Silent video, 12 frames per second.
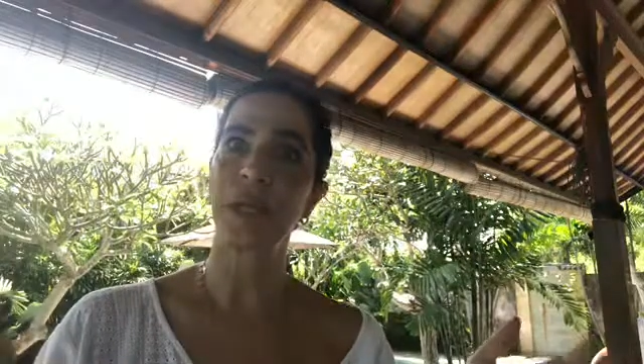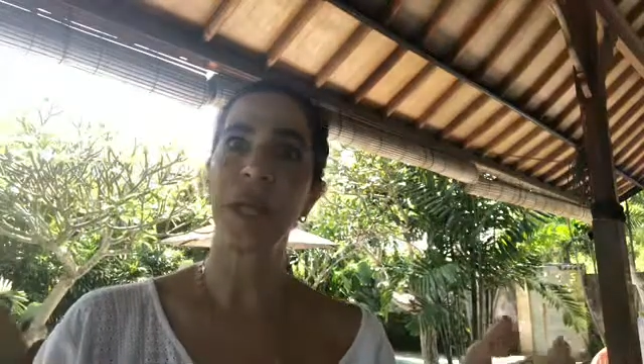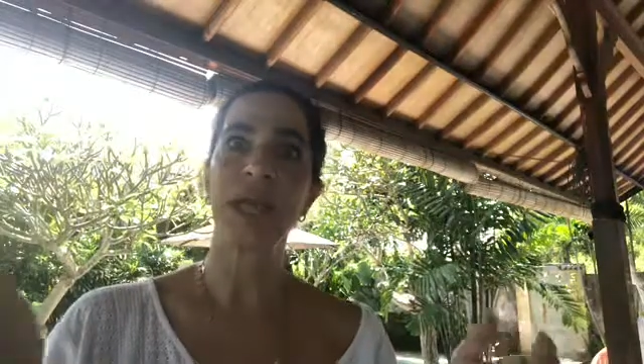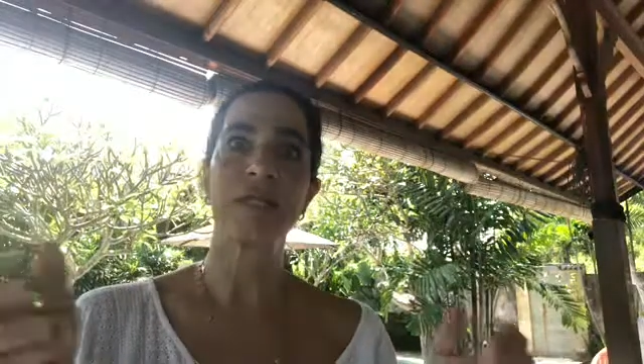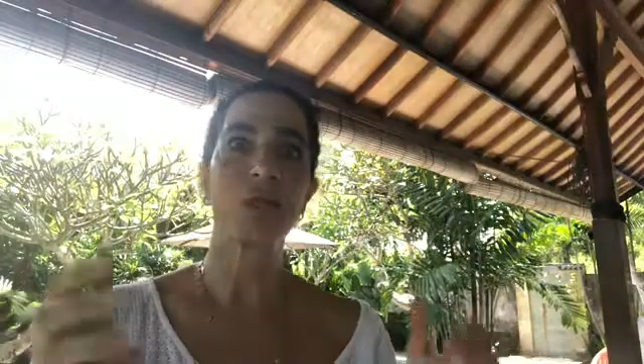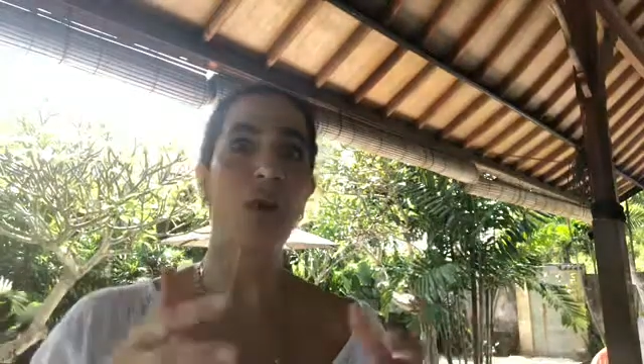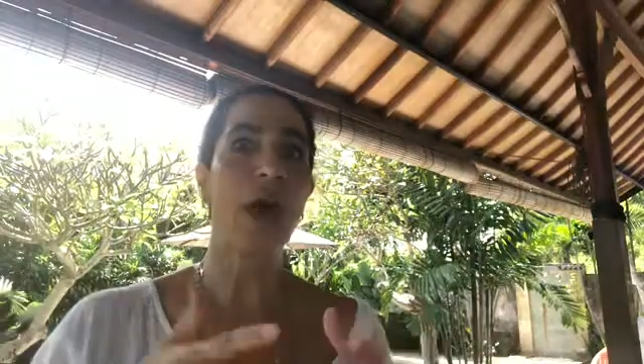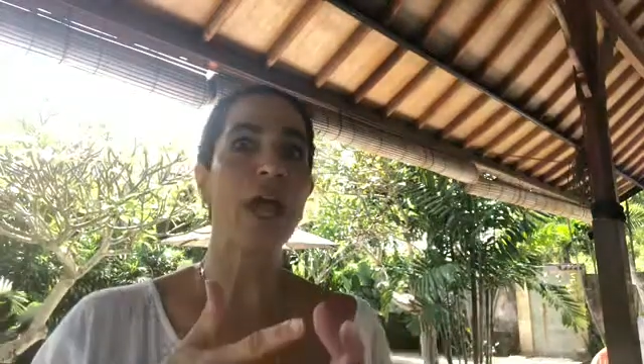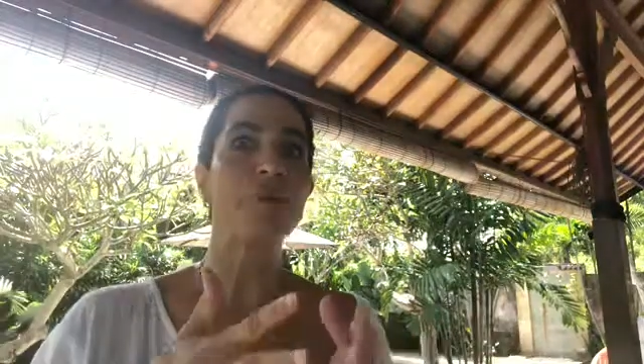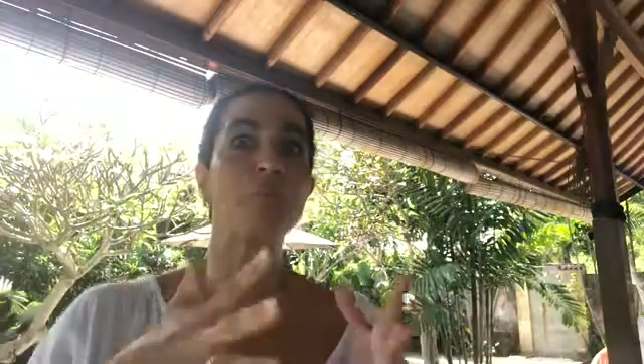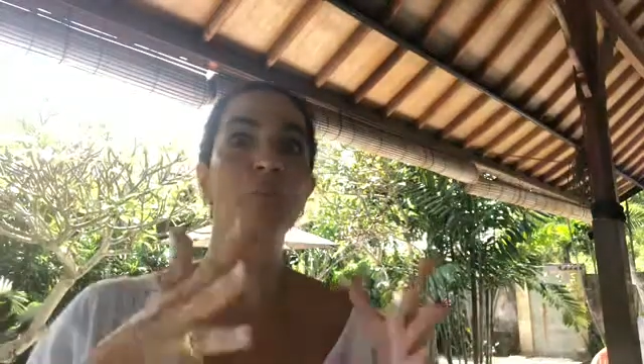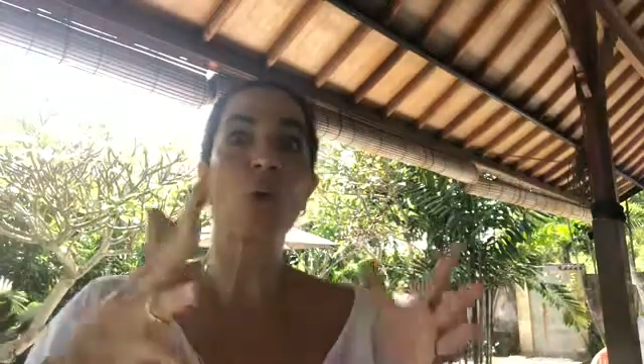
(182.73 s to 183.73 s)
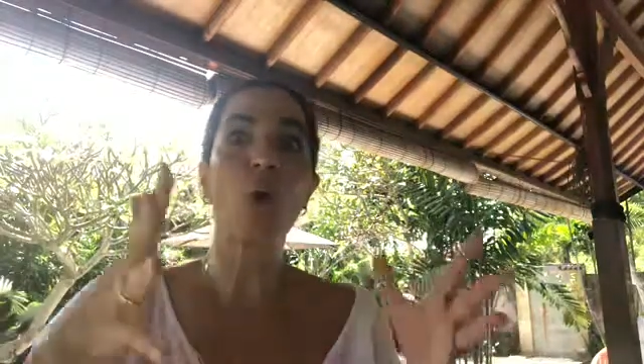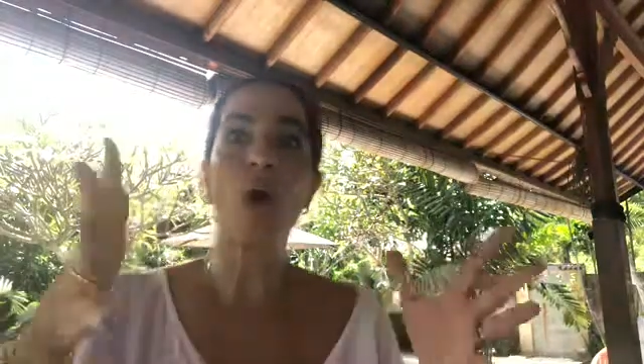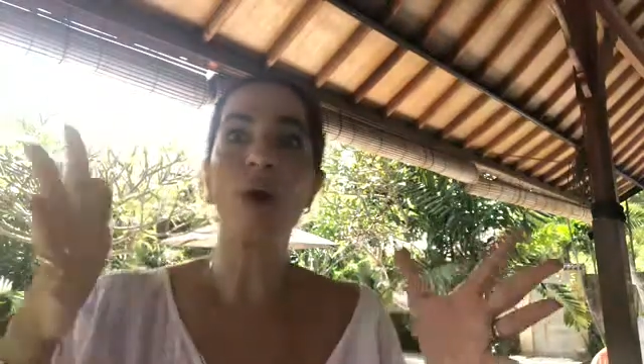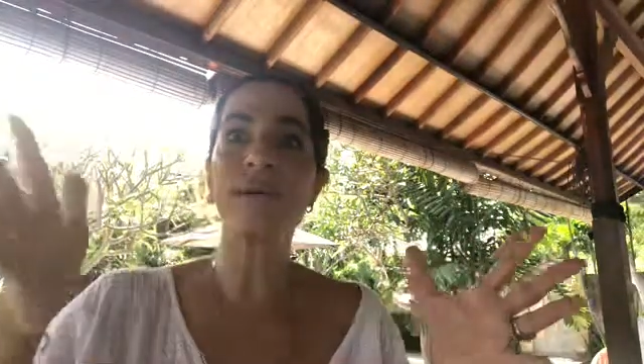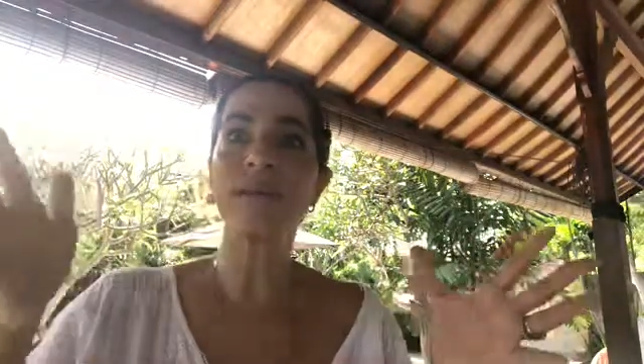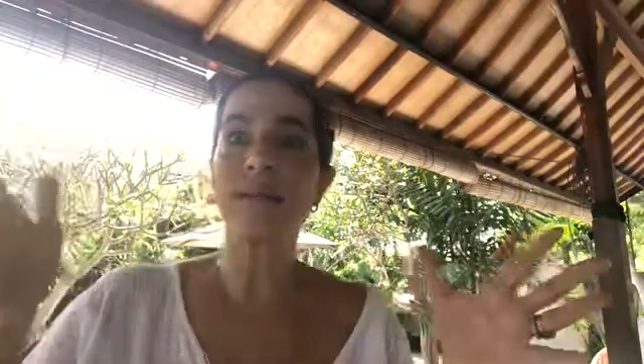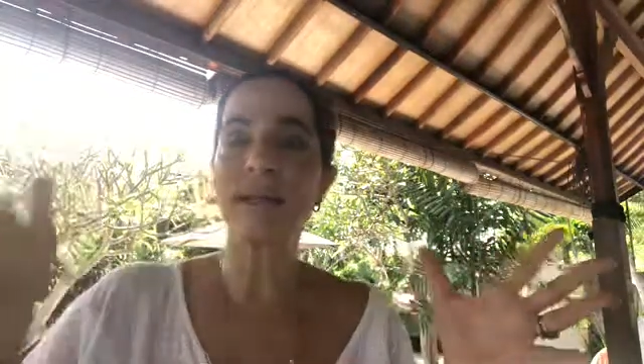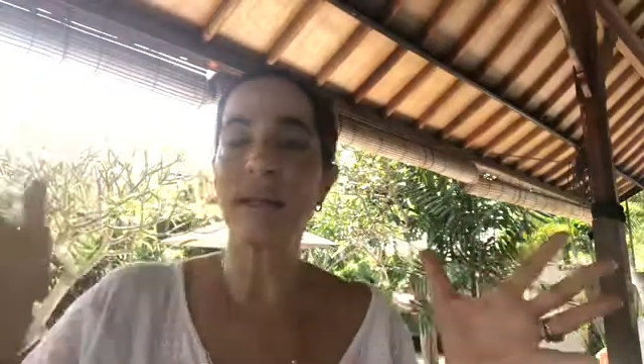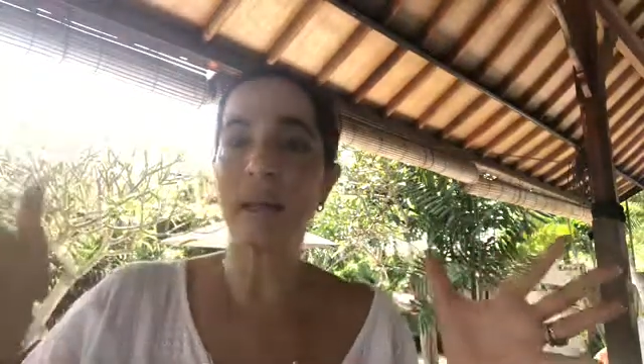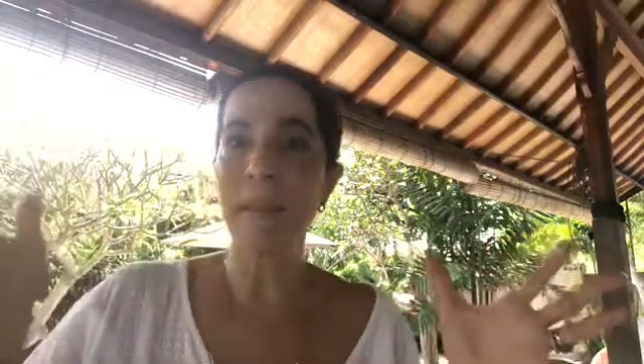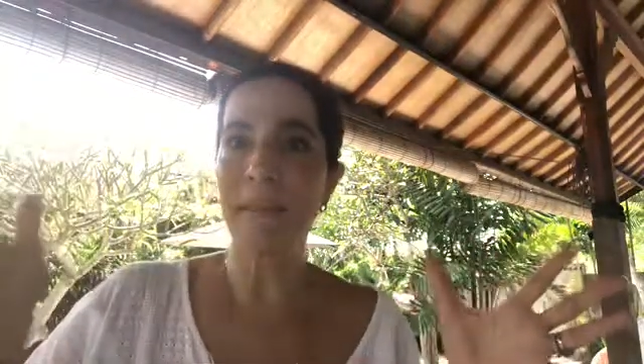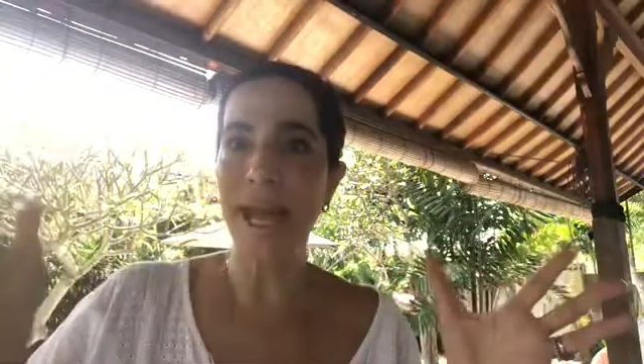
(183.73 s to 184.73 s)
So I broaden
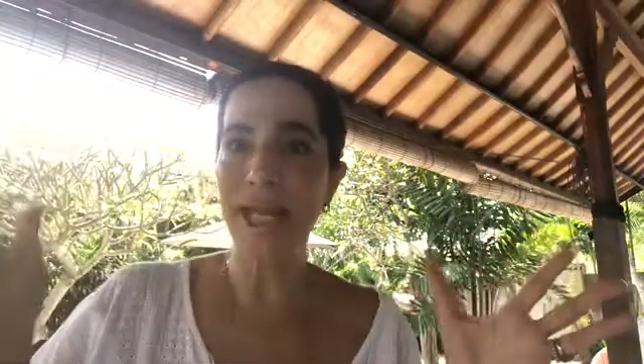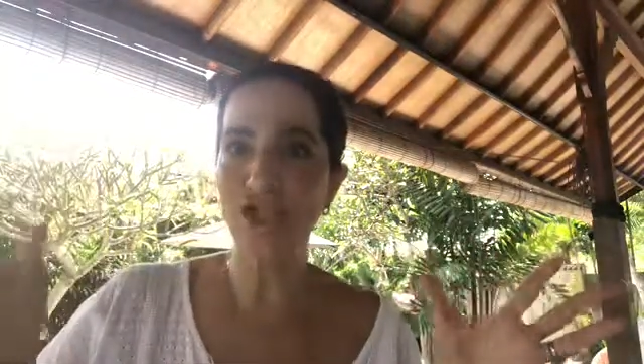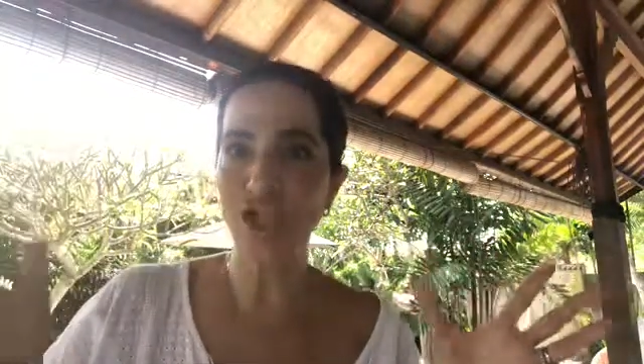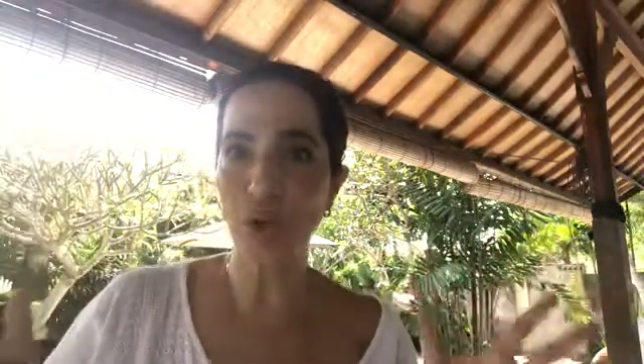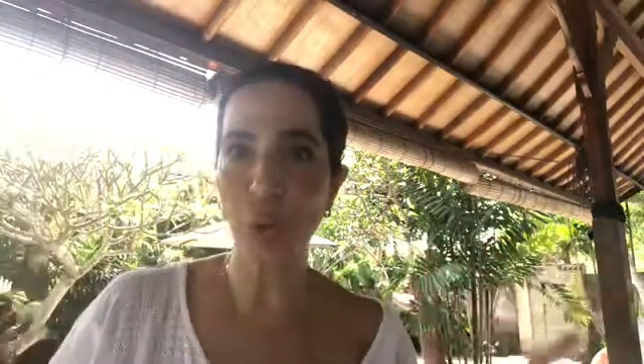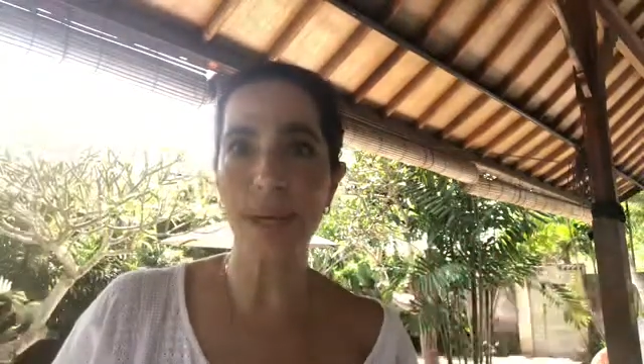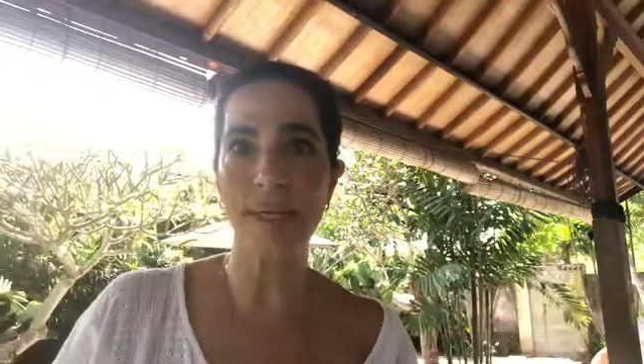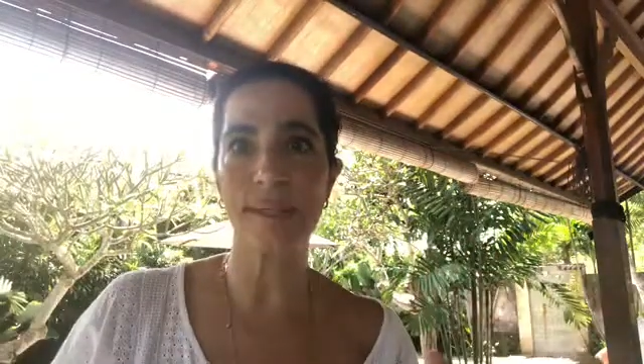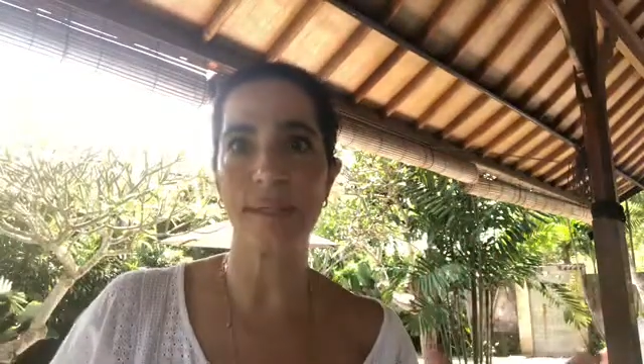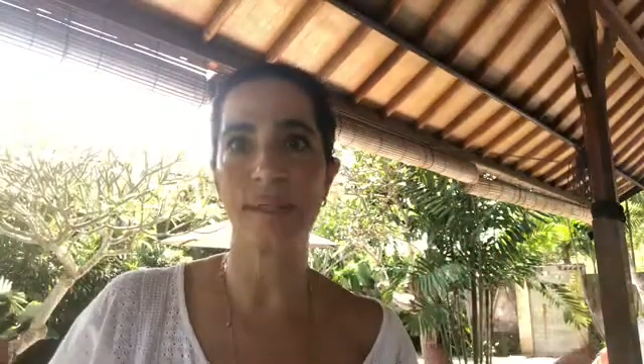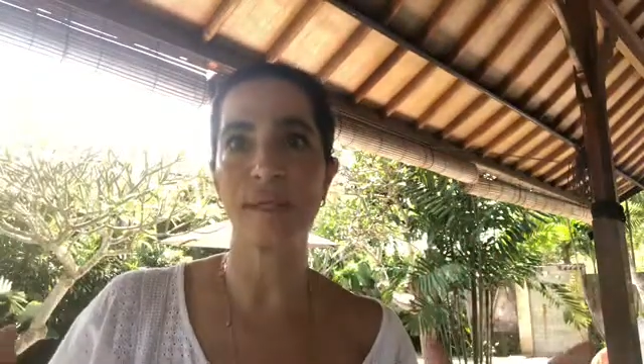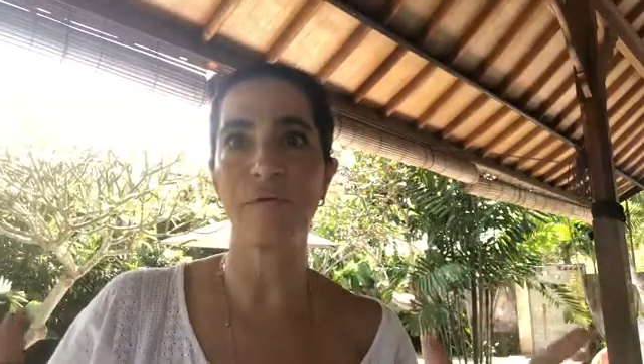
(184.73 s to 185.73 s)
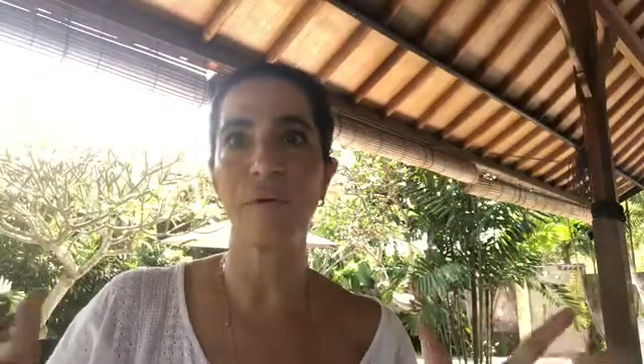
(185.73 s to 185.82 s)
my choices